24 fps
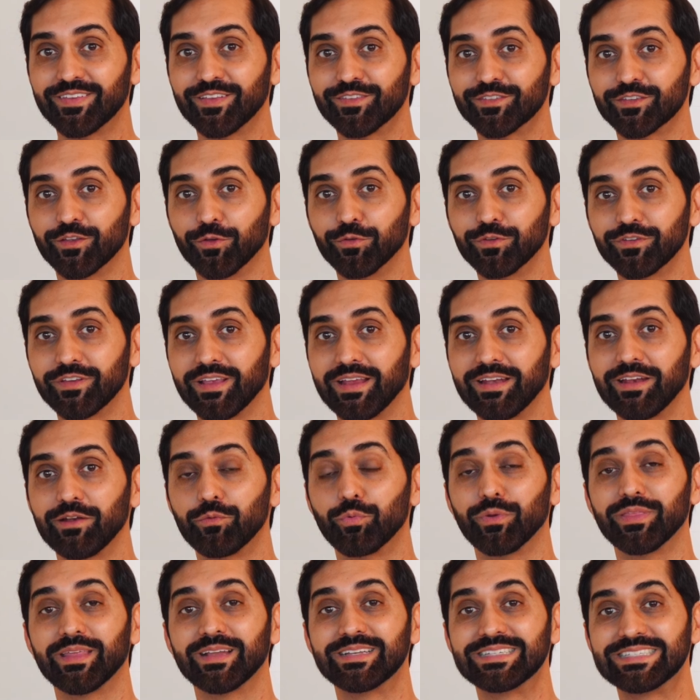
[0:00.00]
associated
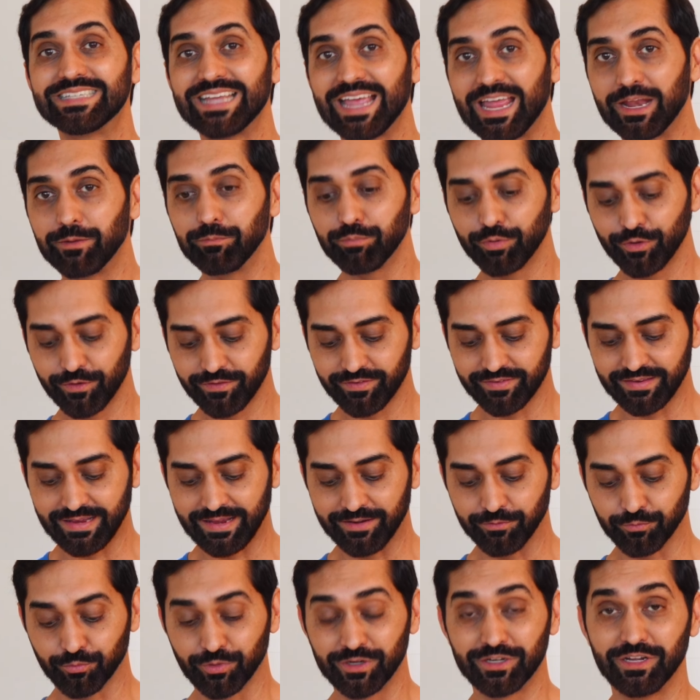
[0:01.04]
with a
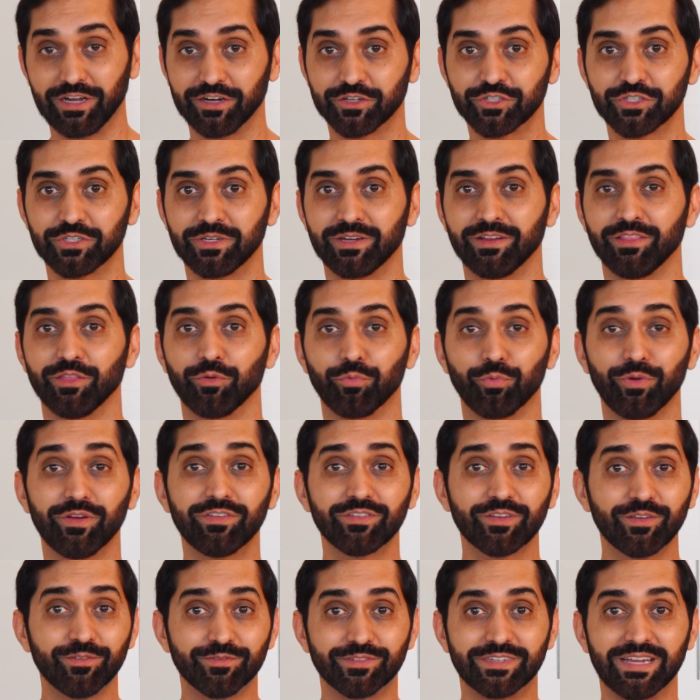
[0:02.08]
10% reduction in the
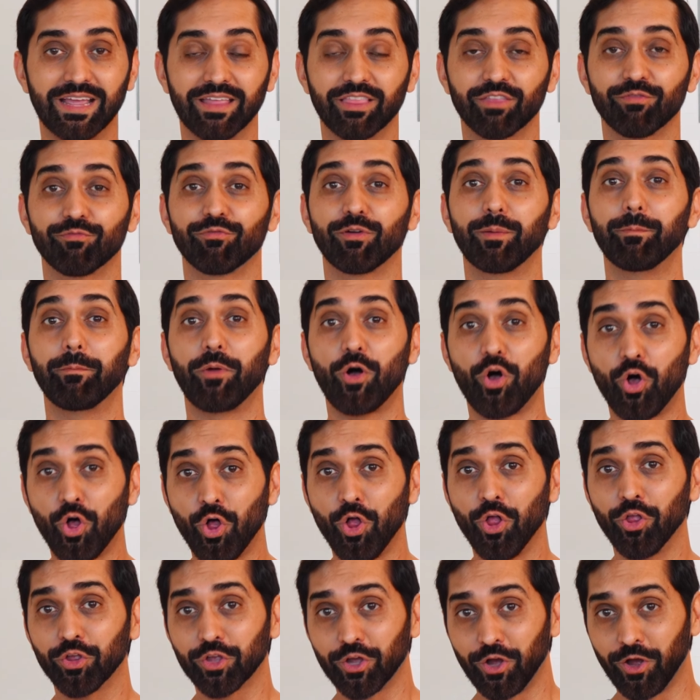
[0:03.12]
risk of death from
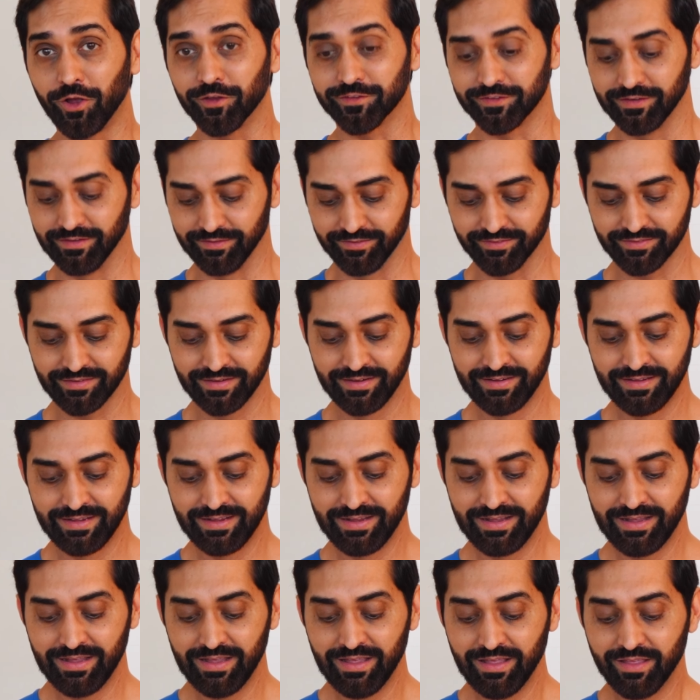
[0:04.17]
all causes.
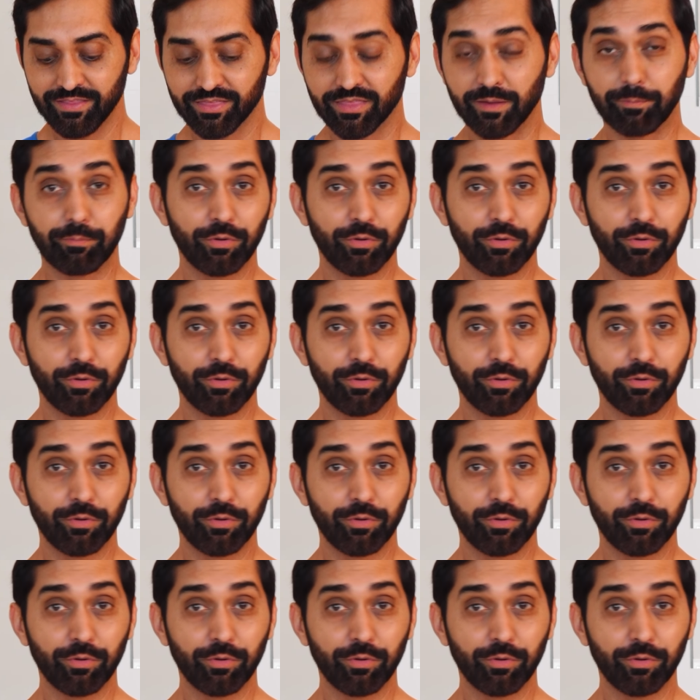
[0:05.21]
The